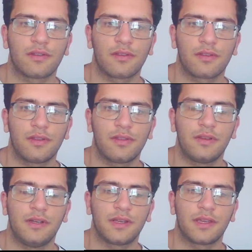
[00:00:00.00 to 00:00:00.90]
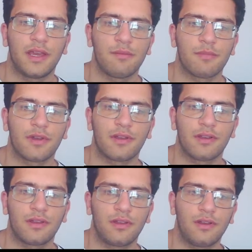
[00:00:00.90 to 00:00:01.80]
Sicilian game.
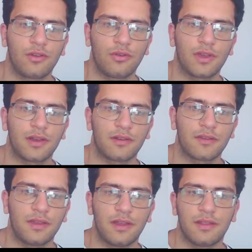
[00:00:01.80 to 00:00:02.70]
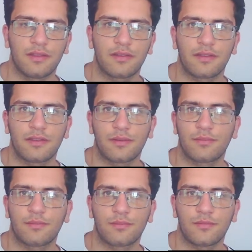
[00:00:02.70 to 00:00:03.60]
You can see, and
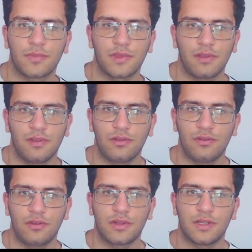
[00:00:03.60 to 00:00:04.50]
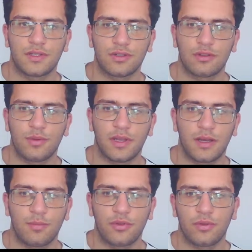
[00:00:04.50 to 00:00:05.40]
that should be
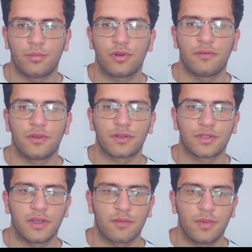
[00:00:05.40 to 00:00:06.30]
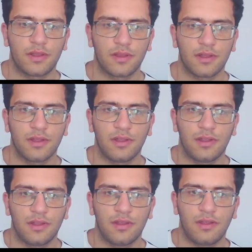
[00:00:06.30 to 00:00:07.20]
help you improve your chess, but
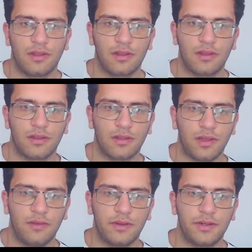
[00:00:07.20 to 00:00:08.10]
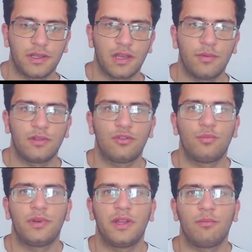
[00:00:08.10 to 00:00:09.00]
I will recommend
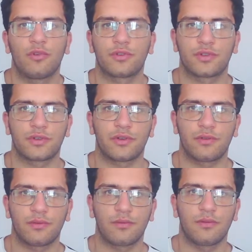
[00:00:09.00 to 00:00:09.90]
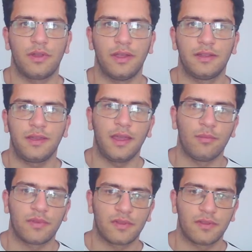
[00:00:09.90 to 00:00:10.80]
to play more end
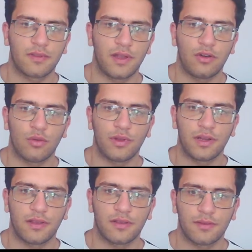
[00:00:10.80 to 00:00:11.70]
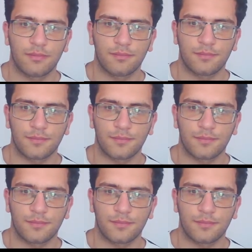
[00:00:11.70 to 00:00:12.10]
games than openings.